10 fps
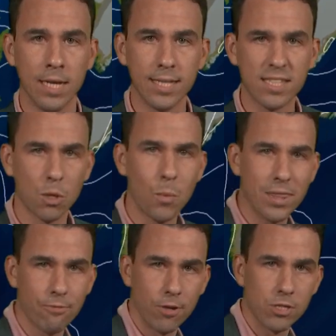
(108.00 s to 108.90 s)
These are the
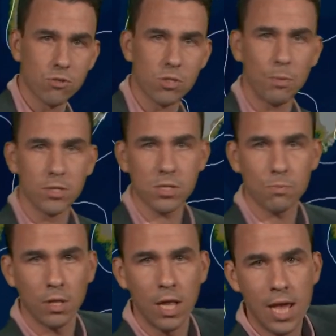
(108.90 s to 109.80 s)
weather fronts
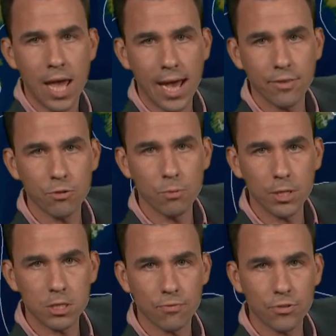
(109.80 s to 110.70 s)
responsible, and through
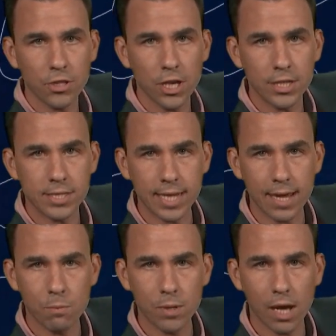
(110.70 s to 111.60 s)
much of
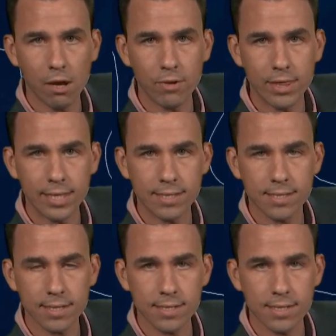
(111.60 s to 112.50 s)
Thursday we are in
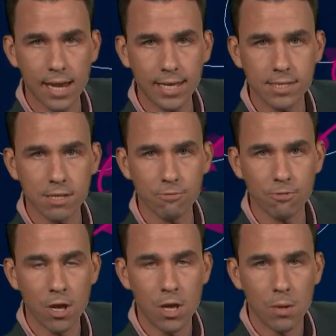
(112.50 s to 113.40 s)
this slice
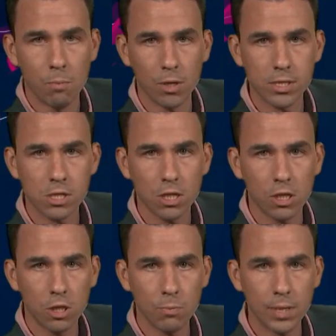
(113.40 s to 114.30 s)
of moist,
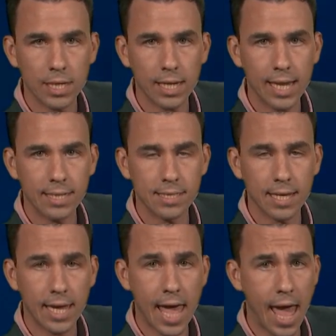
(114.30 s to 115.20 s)
humid
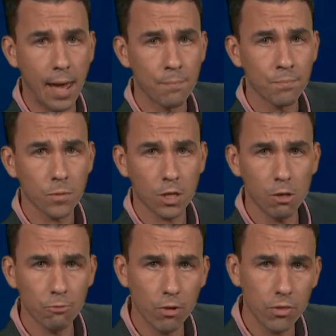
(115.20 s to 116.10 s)
Atlantic air.
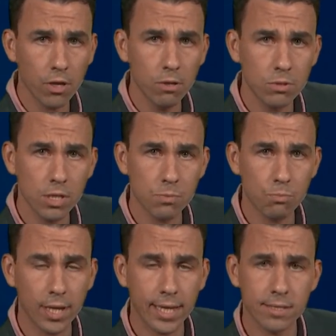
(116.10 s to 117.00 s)
Cold front, though, does
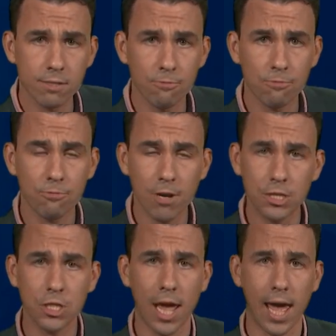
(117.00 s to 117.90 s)
bring in some
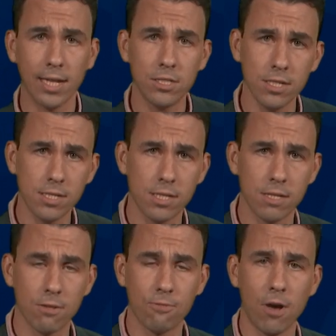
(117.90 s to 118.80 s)
fresher air just
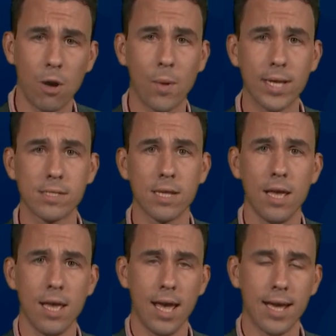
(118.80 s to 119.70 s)
into the far west
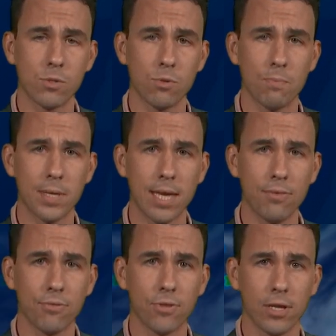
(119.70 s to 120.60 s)
as we
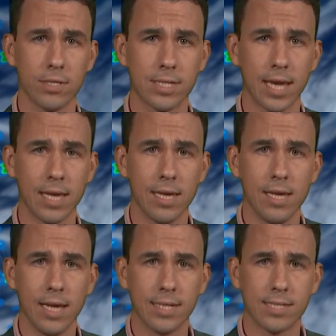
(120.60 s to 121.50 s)
begin Thursday,
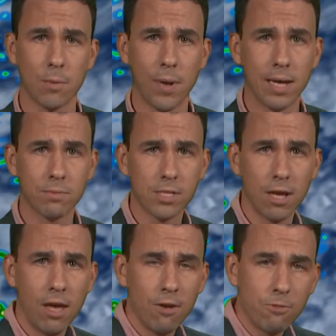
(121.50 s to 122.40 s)
and so perhaps
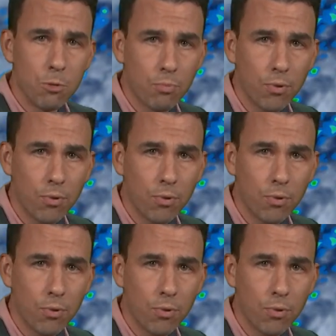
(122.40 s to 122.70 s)
a few